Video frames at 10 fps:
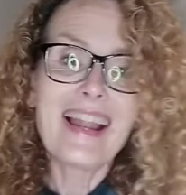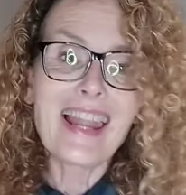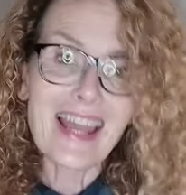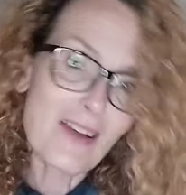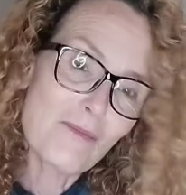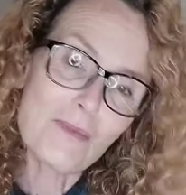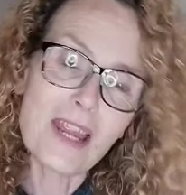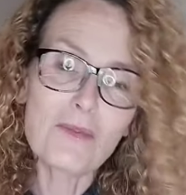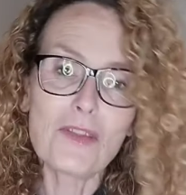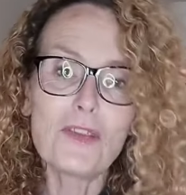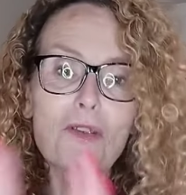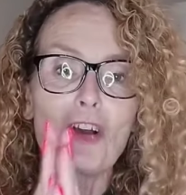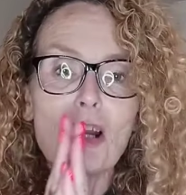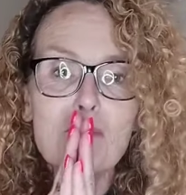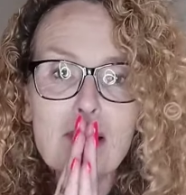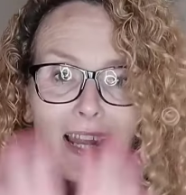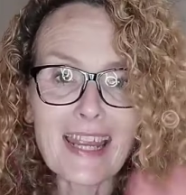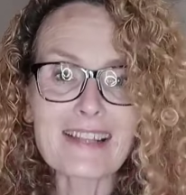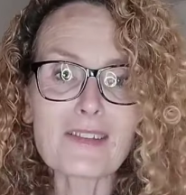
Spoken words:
Love being with you. God bless